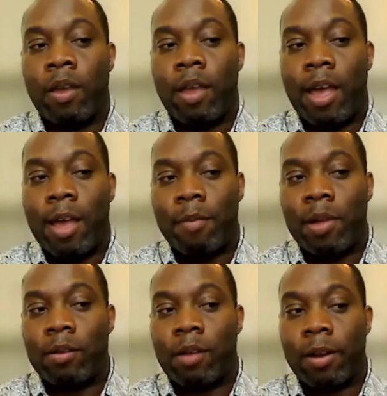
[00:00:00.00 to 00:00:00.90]
In a
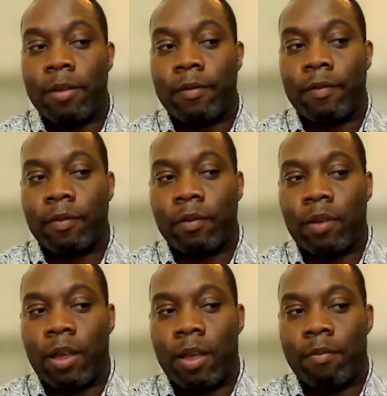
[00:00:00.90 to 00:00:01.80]
lot
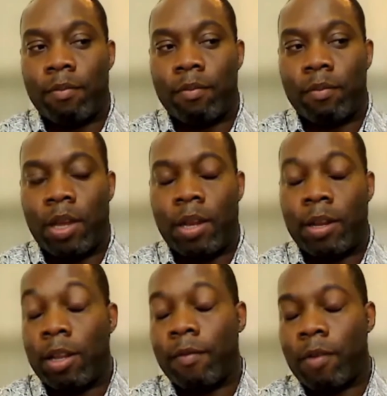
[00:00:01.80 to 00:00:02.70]

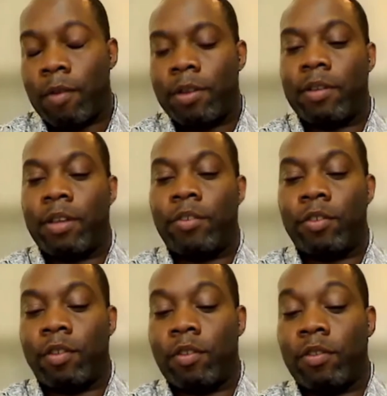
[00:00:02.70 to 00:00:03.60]
of
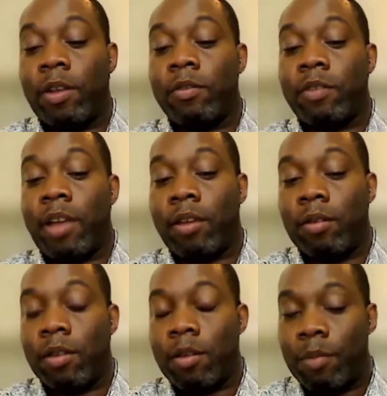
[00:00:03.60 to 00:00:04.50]
organizations, the sales cycle
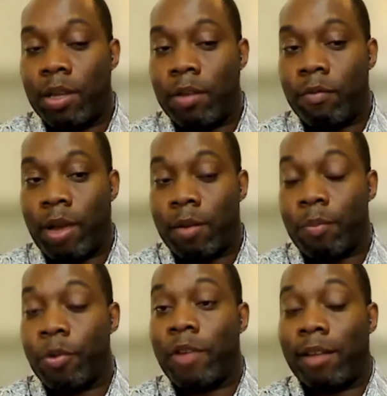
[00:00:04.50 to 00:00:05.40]
can be rather
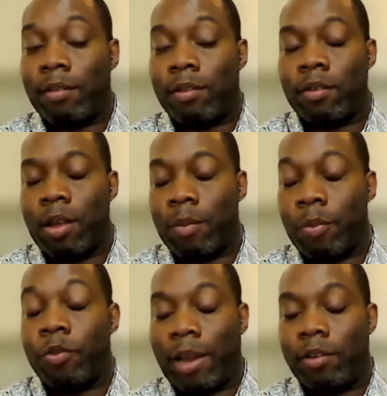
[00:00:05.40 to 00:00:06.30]

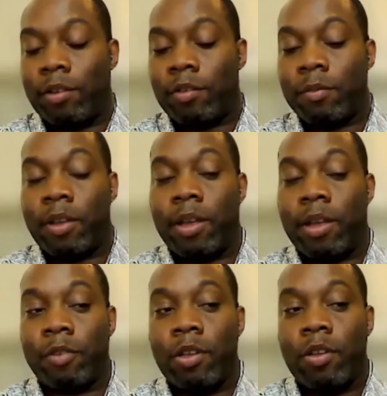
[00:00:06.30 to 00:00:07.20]
protracted
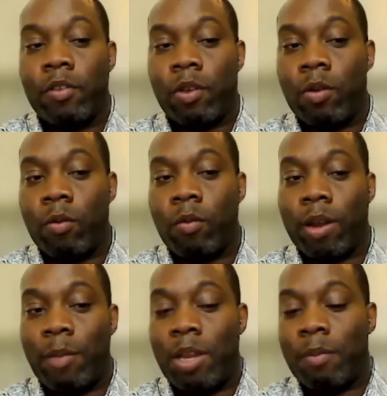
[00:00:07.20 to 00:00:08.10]
sometimes. So what
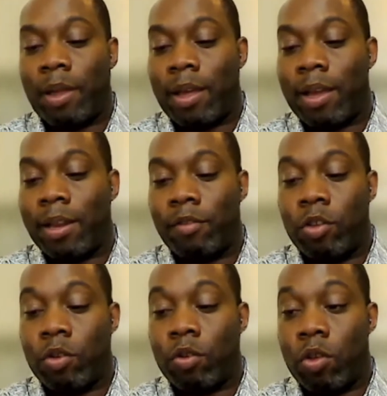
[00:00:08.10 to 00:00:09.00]
I mean by that is
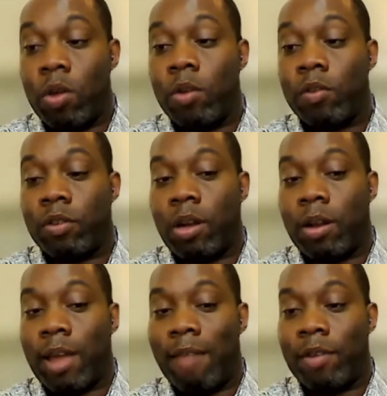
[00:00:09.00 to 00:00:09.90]
you could
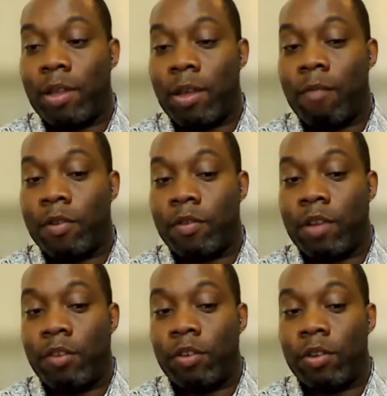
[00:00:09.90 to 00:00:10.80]
start having a
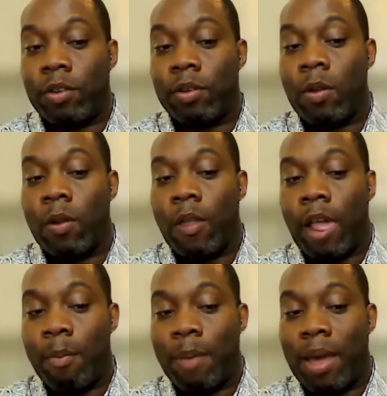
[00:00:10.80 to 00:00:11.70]
conversation
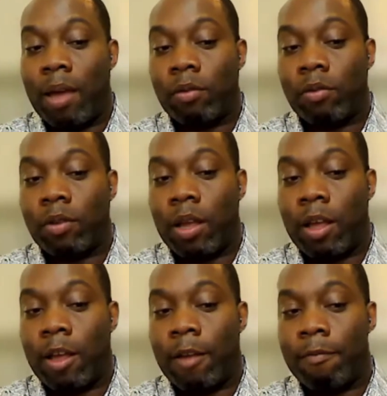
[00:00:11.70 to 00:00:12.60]
about,
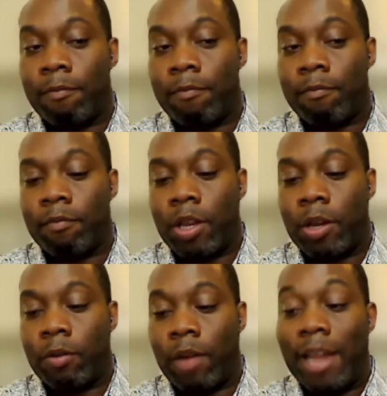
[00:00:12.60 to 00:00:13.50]

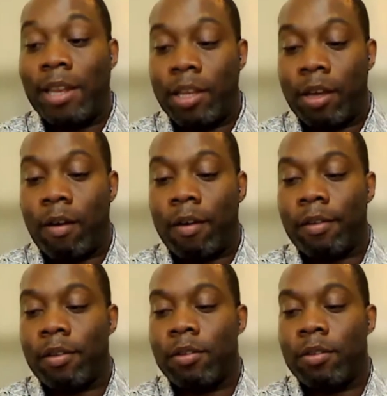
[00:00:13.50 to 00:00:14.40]

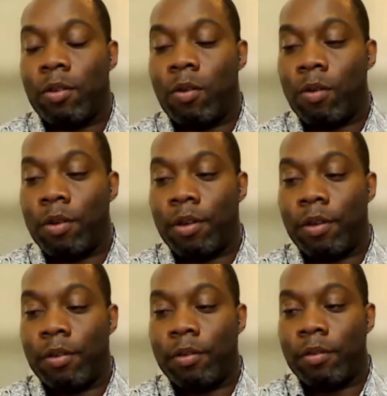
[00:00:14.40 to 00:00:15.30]
NDR,
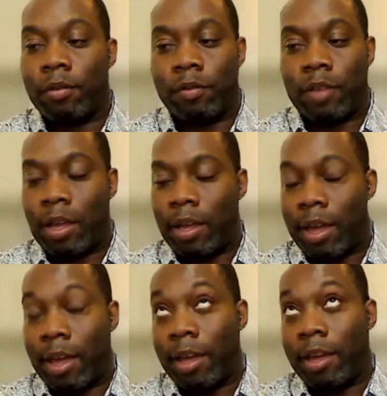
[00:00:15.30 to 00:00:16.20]
or
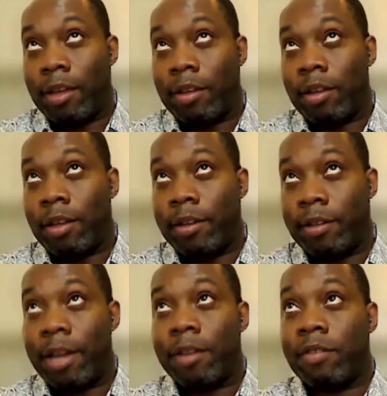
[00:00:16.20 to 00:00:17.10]
say a
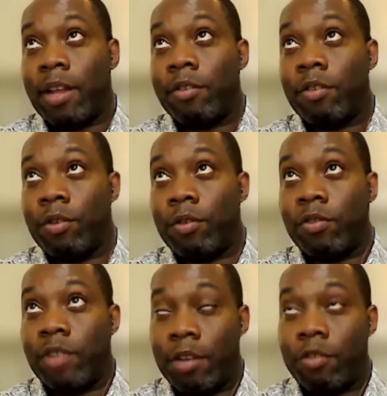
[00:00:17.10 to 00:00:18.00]
data center
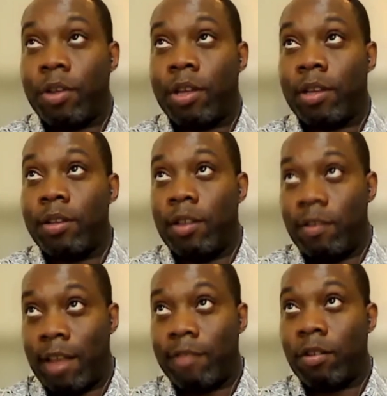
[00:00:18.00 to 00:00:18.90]
centric
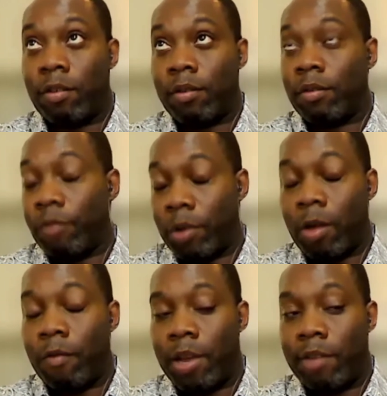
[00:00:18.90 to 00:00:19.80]
disaster
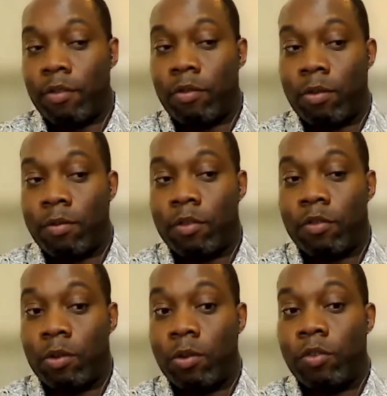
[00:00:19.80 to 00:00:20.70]
recovery as a service
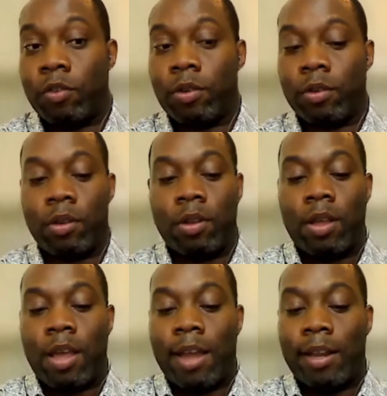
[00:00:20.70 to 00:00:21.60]
solution.
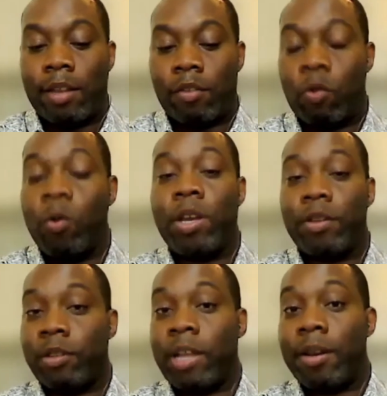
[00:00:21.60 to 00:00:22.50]
And then 2
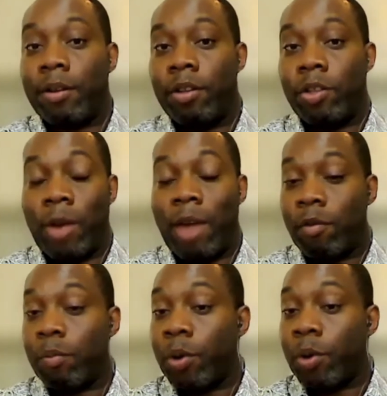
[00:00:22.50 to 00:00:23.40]
years later, you
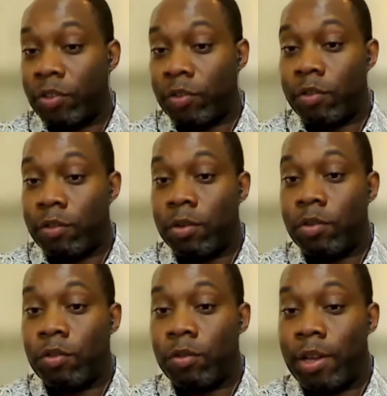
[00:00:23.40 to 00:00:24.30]
haven't purchased a
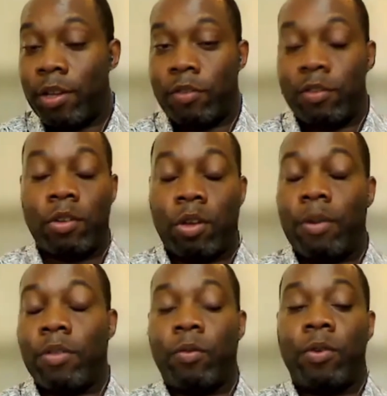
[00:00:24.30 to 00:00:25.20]
solution, right? You're still
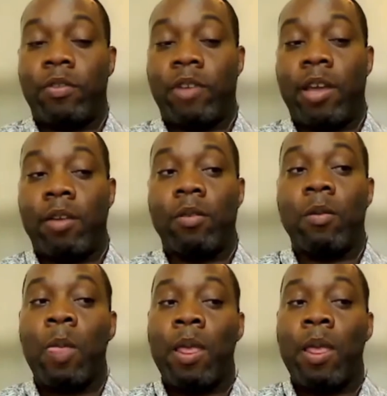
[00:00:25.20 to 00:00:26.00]
going through the cycle.